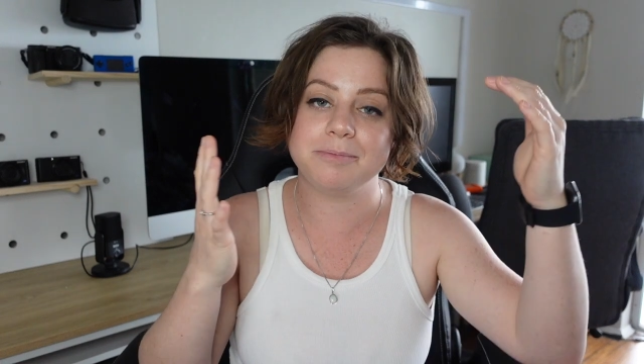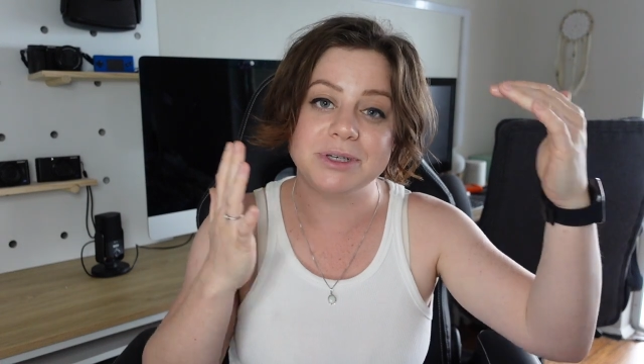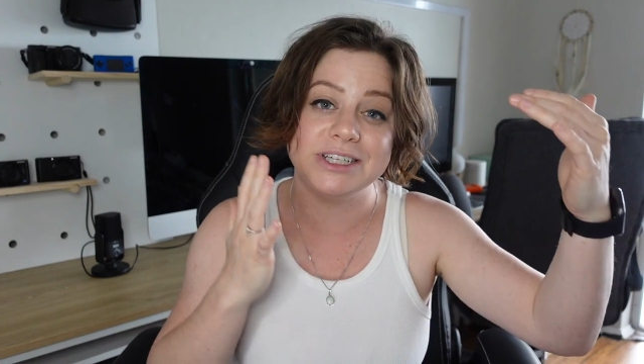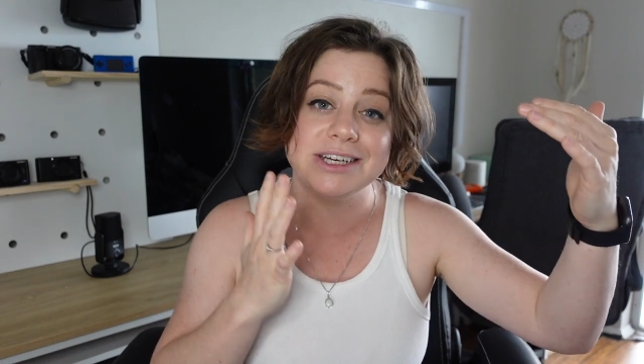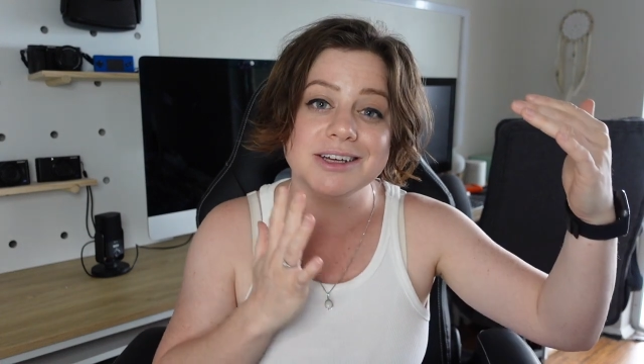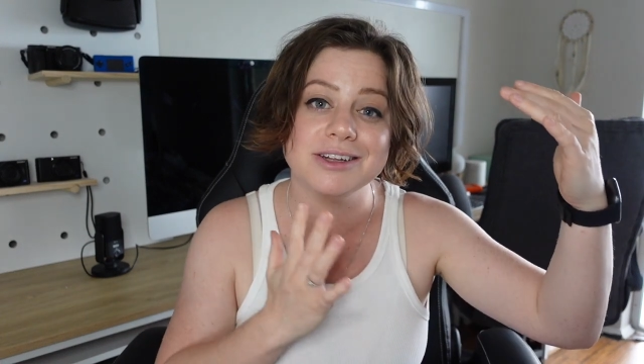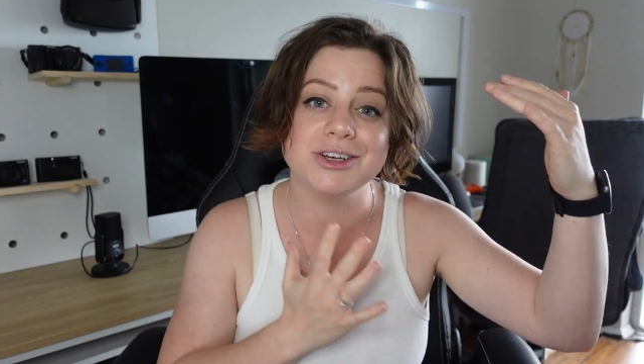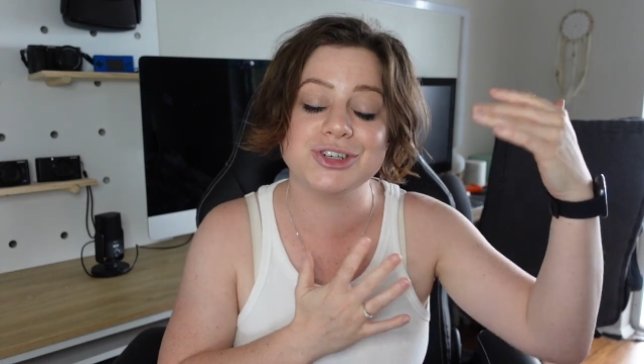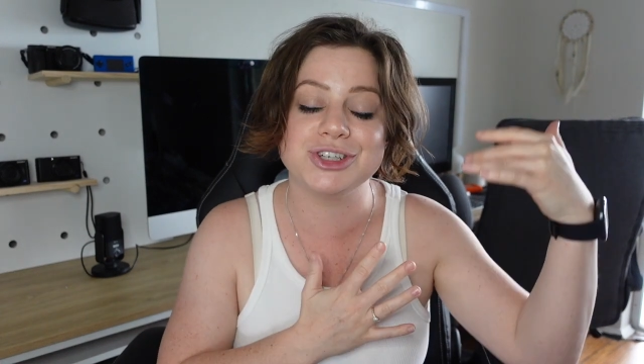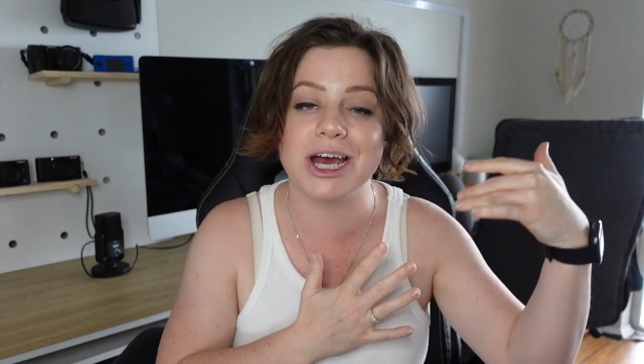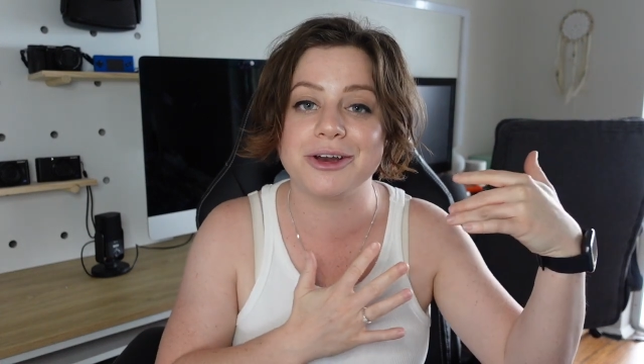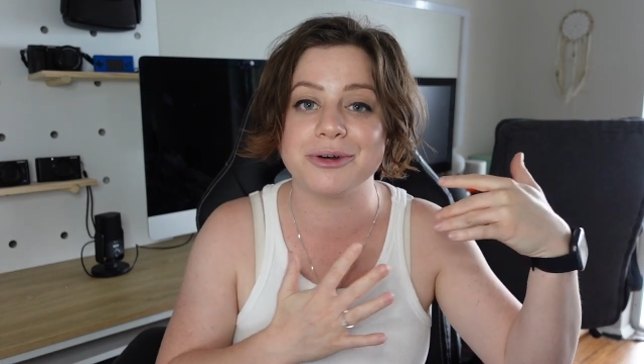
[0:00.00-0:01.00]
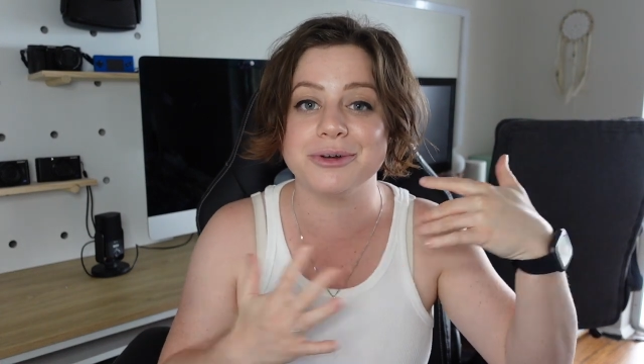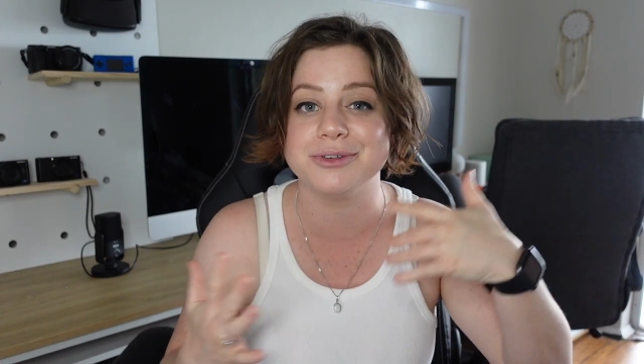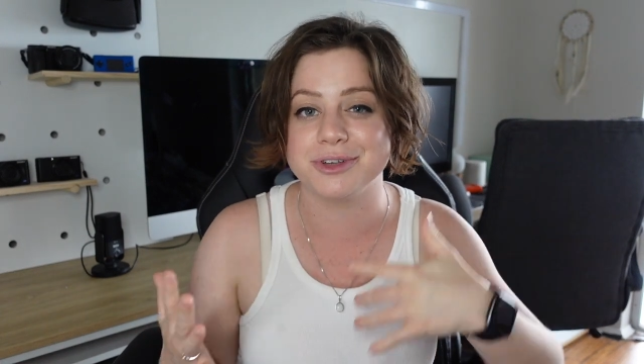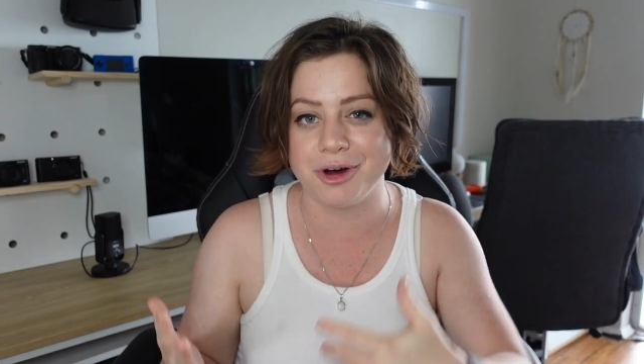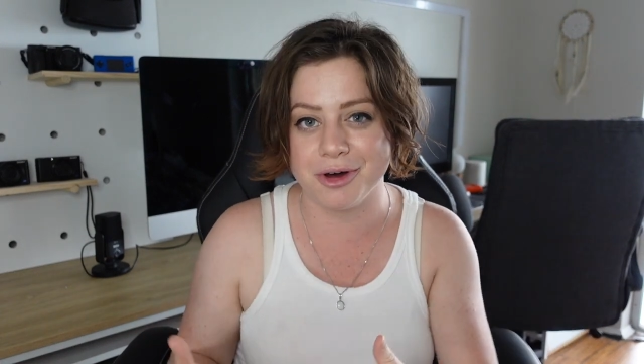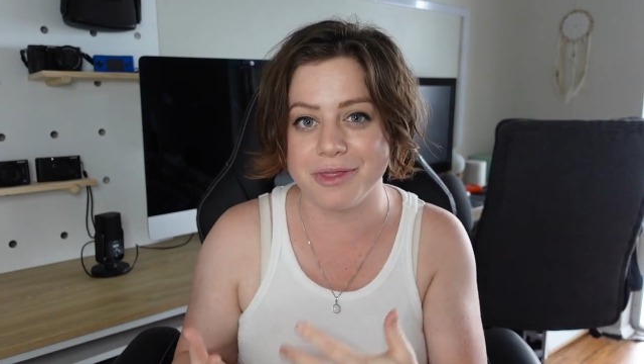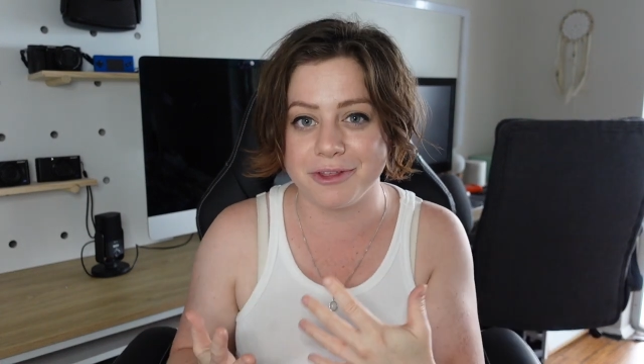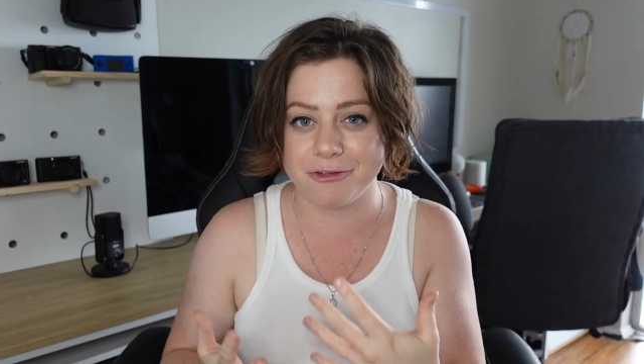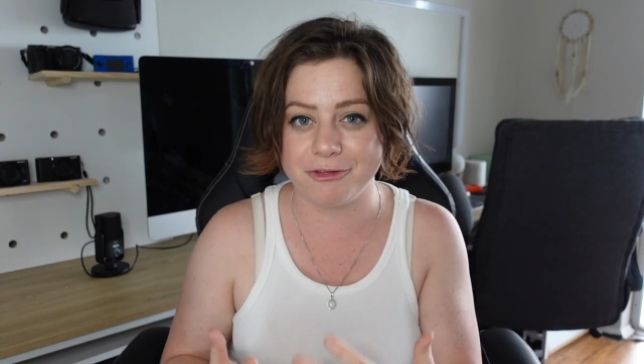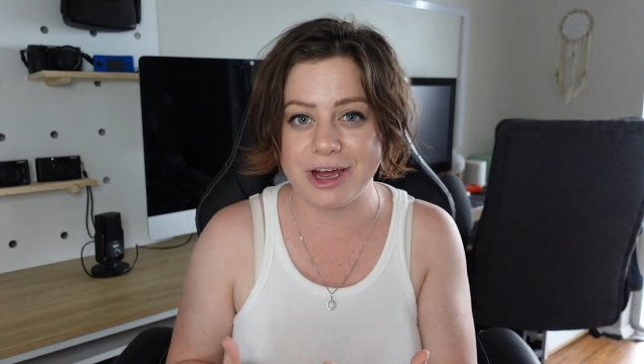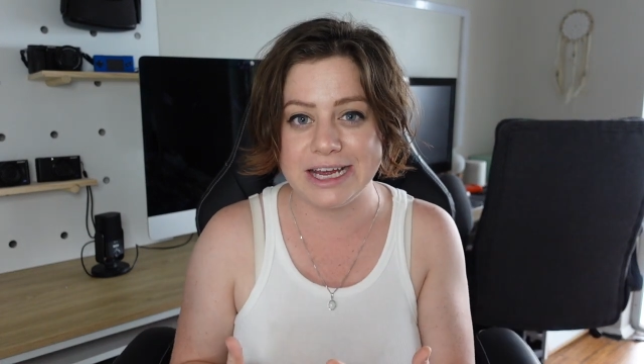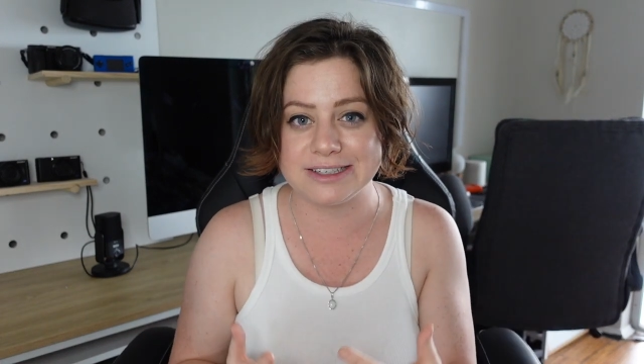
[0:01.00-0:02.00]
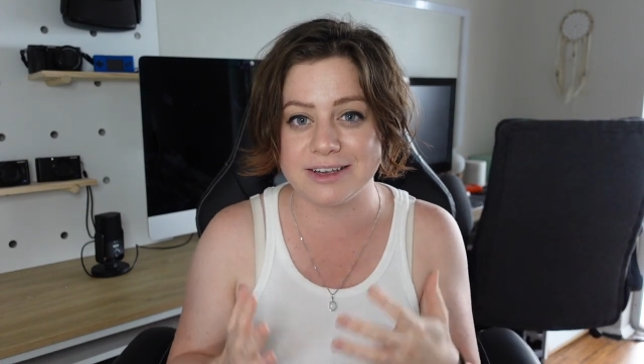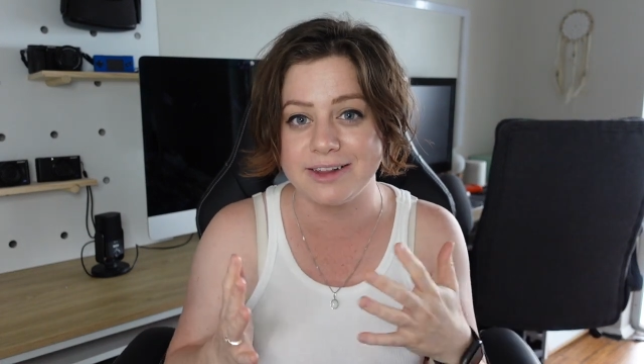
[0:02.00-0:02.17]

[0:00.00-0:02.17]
particular shadows on the face,